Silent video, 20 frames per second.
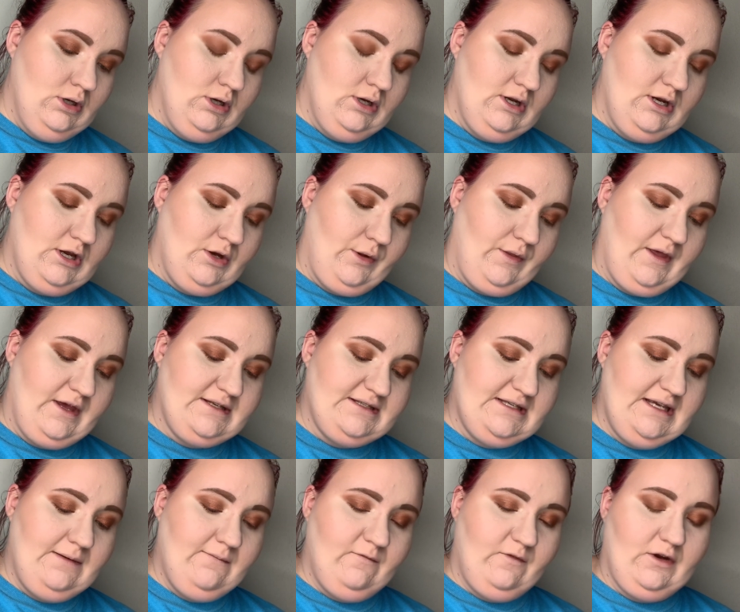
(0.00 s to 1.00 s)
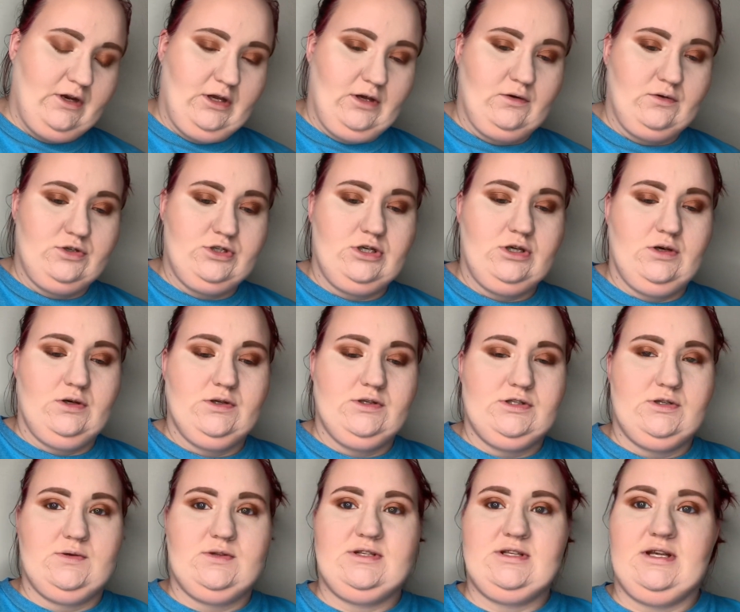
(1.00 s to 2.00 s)
Now in that same video, she
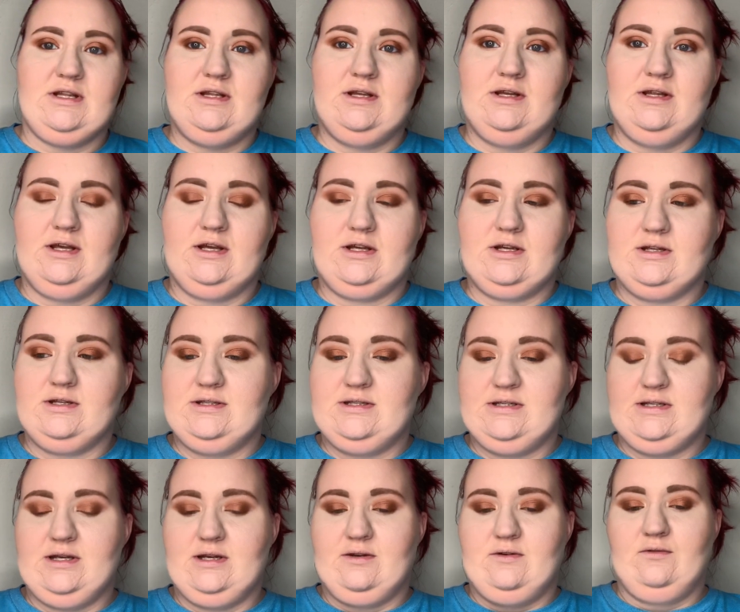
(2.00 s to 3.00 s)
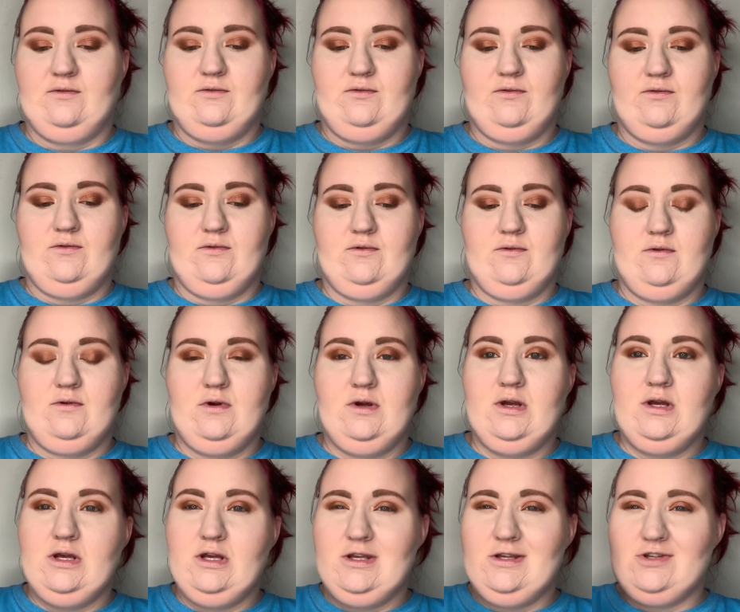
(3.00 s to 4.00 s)
also said that like instead of
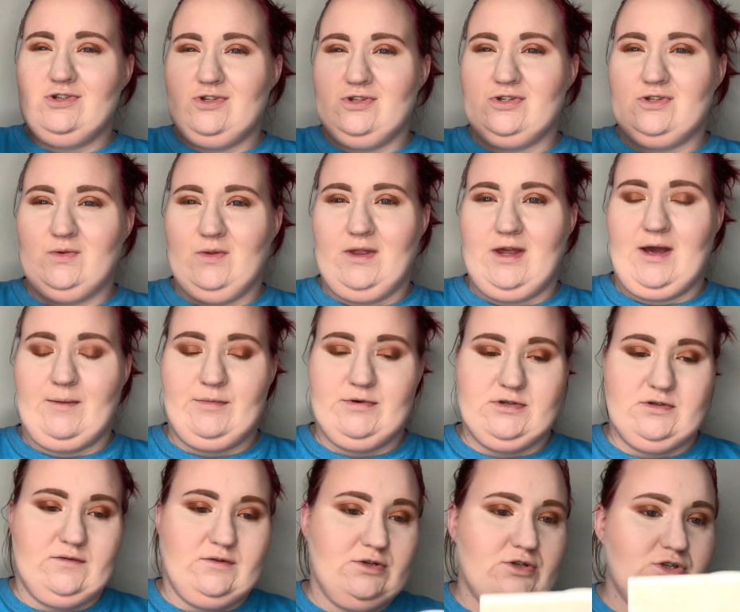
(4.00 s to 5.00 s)
just doing the apples of her